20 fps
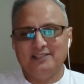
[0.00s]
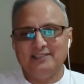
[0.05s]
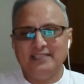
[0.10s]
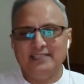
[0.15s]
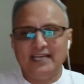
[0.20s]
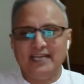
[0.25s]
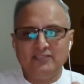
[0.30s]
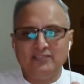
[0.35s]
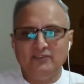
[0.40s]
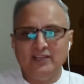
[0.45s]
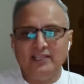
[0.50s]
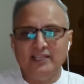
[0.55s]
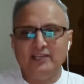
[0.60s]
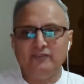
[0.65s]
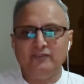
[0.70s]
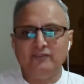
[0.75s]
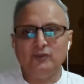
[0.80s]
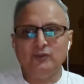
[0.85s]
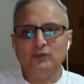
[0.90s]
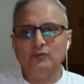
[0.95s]
that will
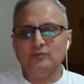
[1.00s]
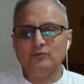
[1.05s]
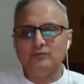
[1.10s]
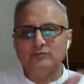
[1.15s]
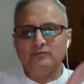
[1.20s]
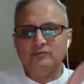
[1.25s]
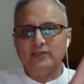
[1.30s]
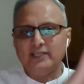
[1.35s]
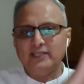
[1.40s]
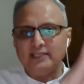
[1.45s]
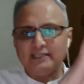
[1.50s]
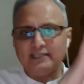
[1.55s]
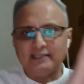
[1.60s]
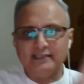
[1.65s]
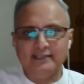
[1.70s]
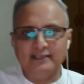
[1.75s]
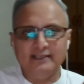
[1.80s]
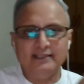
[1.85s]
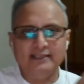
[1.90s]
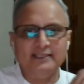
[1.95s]
give you very
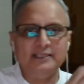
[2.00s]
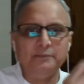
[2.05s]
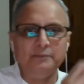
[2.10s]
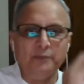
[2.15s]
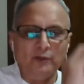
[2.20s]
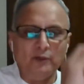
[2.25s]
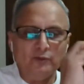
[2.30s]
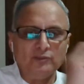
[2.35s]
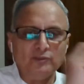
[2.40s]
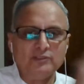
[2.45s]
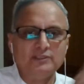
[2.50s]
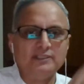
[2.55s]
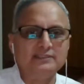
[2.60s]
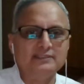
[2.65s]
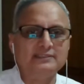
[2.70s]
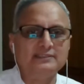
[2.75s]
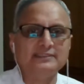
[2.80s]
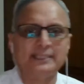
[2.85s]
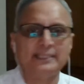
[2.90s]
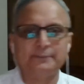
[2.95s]
clearly about
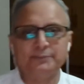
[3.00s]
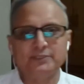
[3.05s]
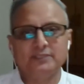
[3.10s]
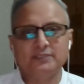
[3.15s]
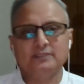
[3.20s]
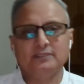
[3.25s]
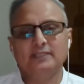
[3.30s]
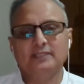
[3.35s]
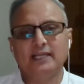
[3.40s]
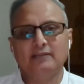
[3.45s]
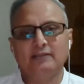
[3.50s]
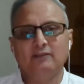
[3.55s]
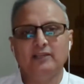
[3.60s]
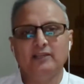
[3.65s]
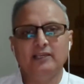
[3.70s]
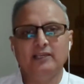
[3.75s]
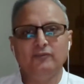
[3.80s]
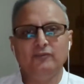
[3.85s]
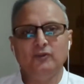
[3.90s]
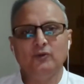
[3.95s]
the steps that
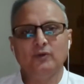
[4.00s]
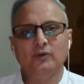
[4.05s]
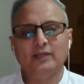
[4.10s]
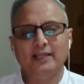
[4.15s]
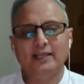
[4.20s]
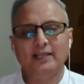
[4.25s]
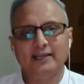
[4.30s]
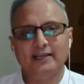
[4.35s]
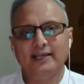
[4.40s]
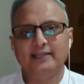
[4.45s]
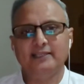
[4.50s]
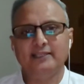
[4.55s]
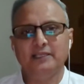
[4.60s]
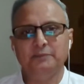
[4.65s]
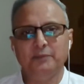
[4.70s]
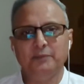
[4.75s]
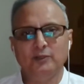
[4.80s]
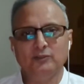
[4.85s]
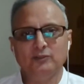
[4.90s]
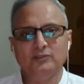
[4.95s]
will give you a clear
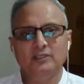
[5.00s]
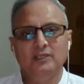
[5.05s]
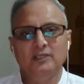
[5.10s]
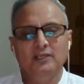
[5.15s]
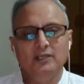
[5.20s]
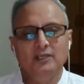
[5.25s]
idea about